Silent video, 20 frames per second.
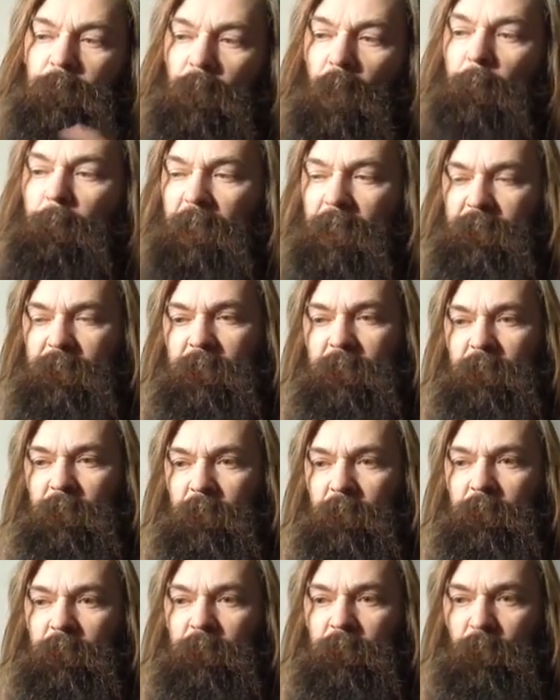amazing
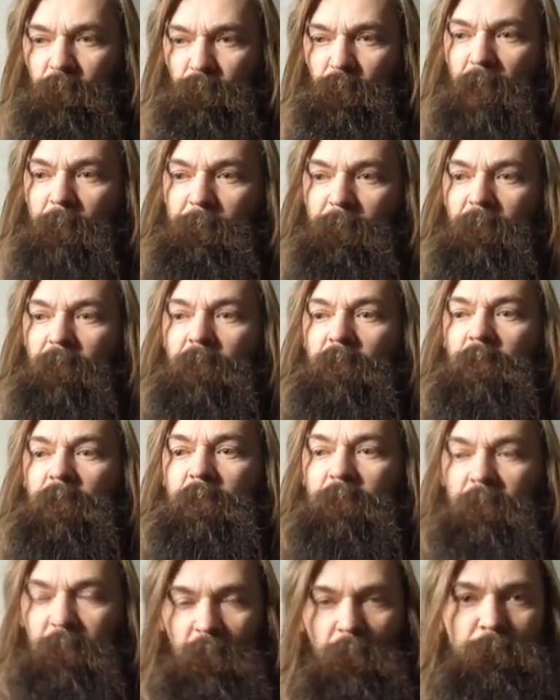grip
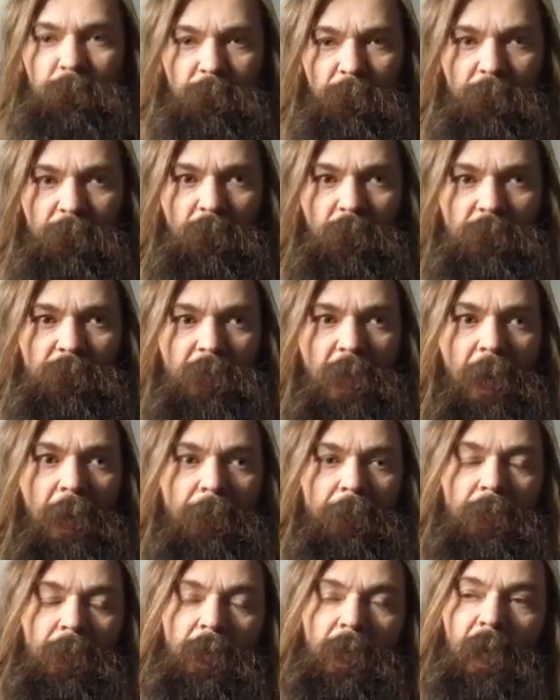that comes with a X Talon,